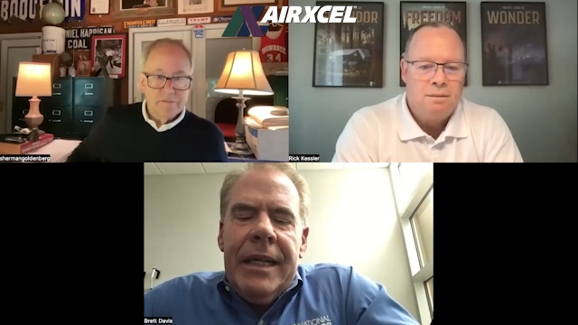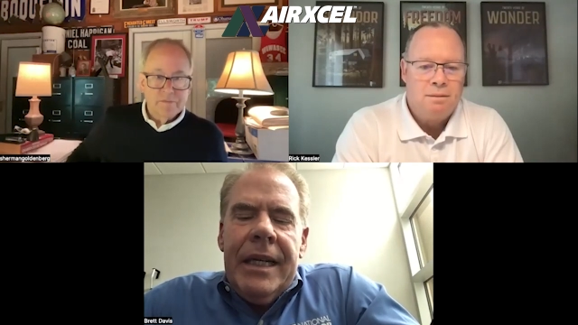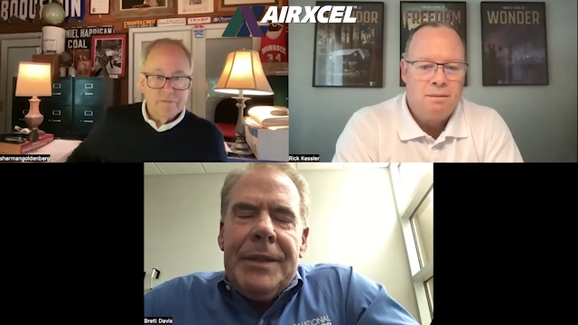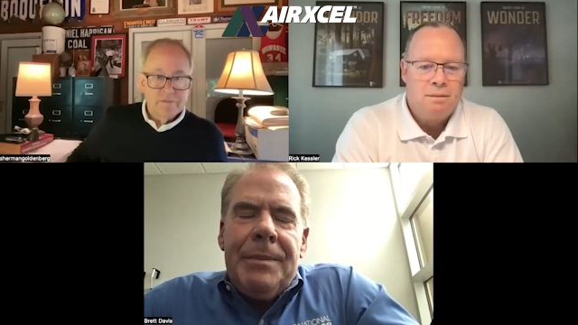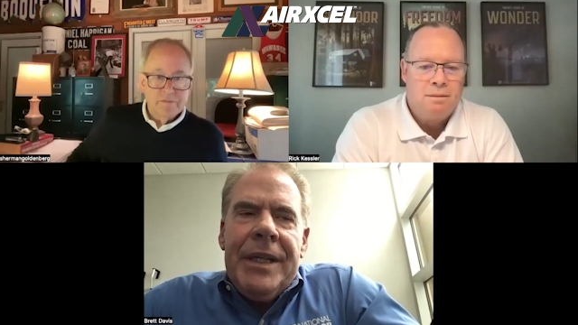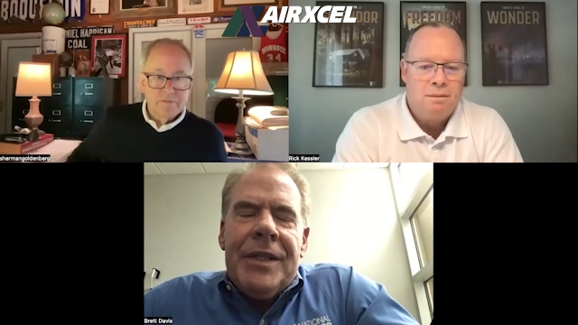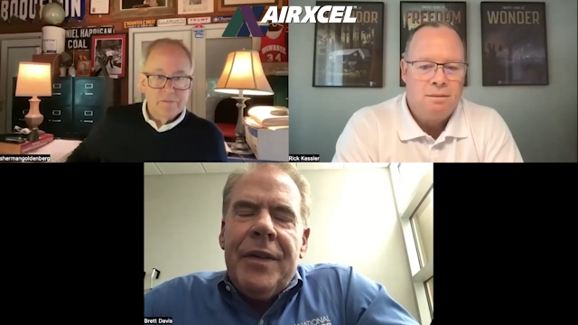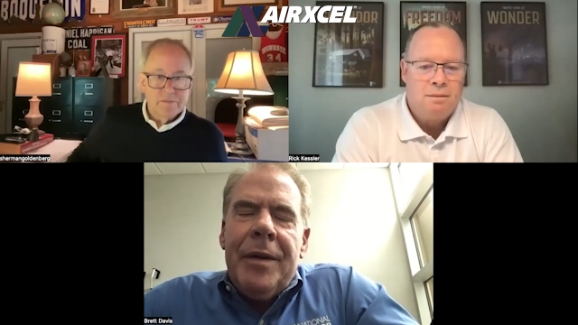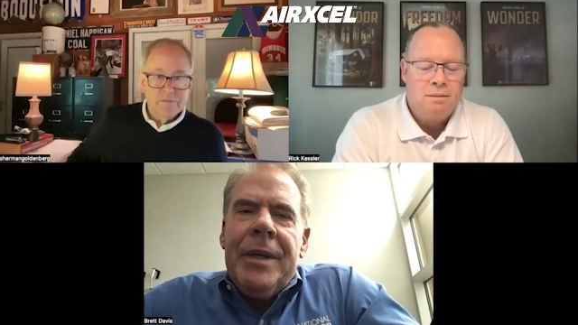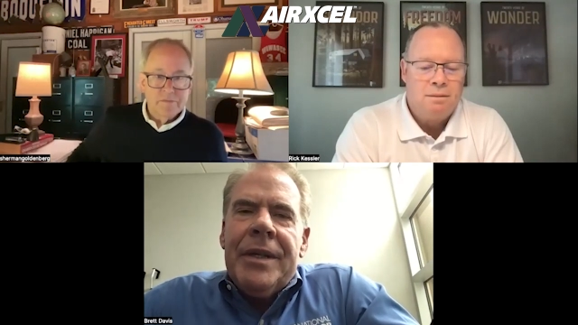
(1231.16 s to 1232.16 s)
Speaker 1: each piece of
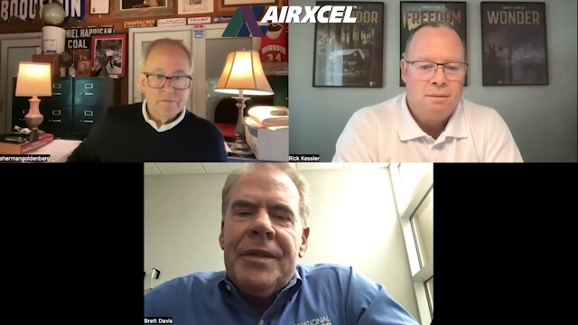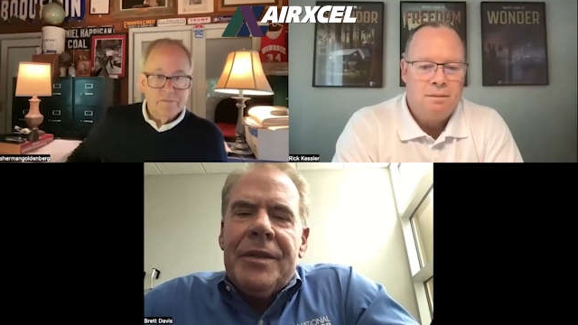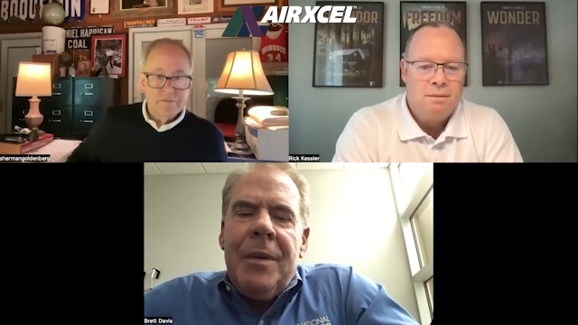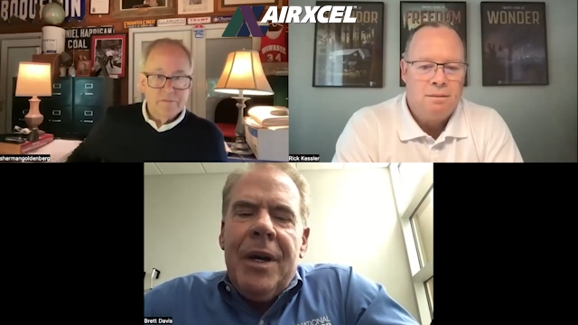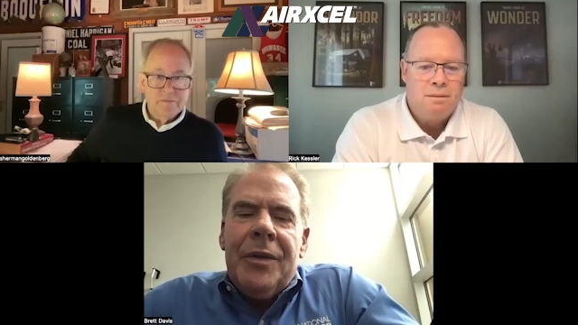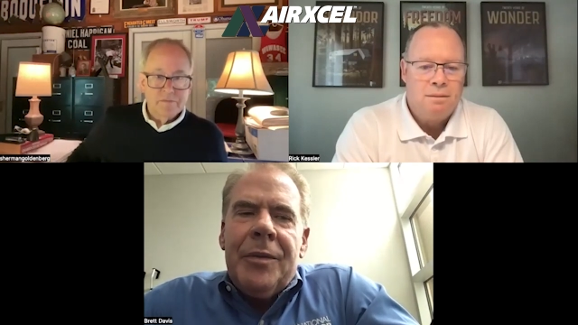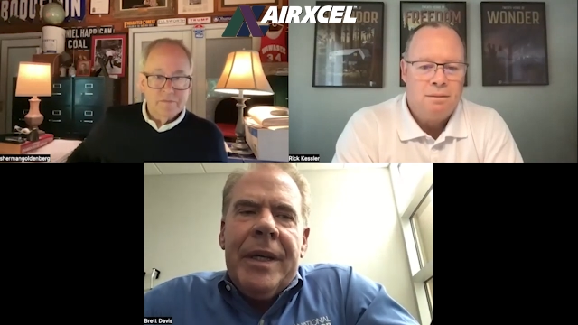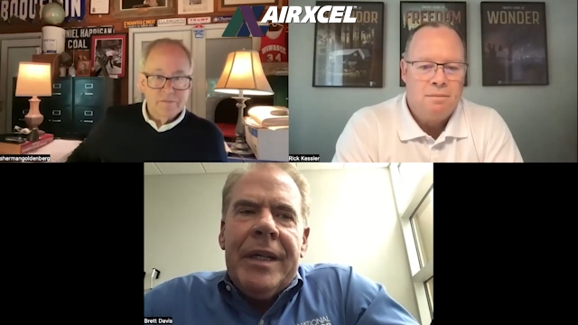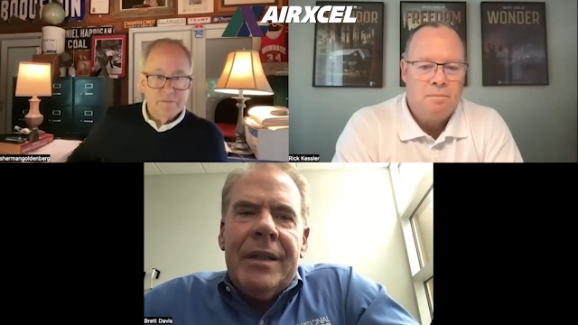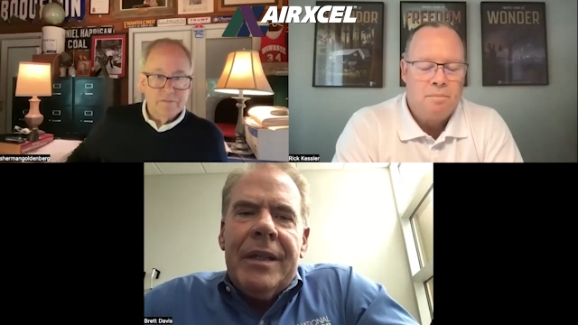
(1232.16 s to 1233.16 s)
our business model has
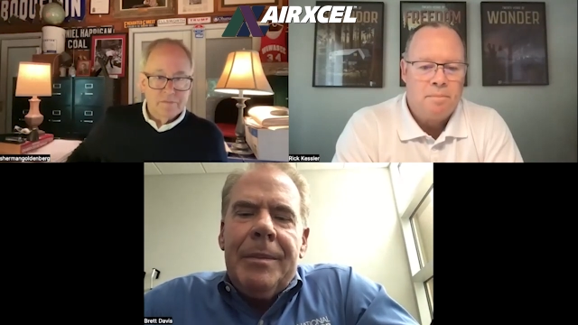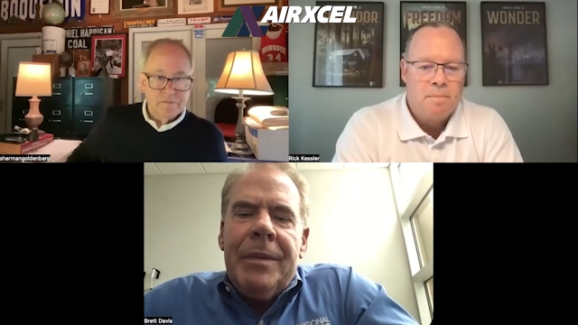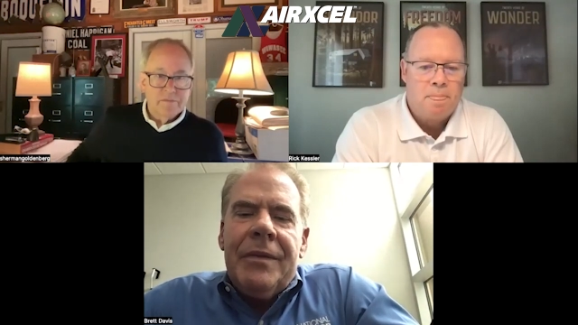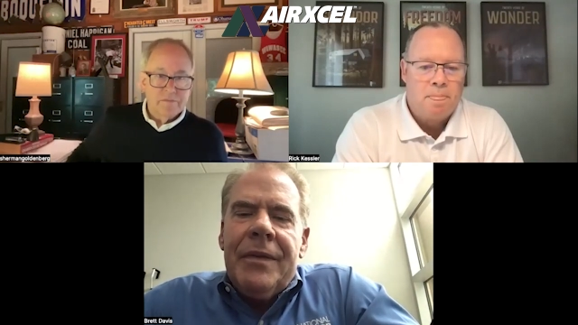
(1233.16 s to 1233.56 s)
been a leap of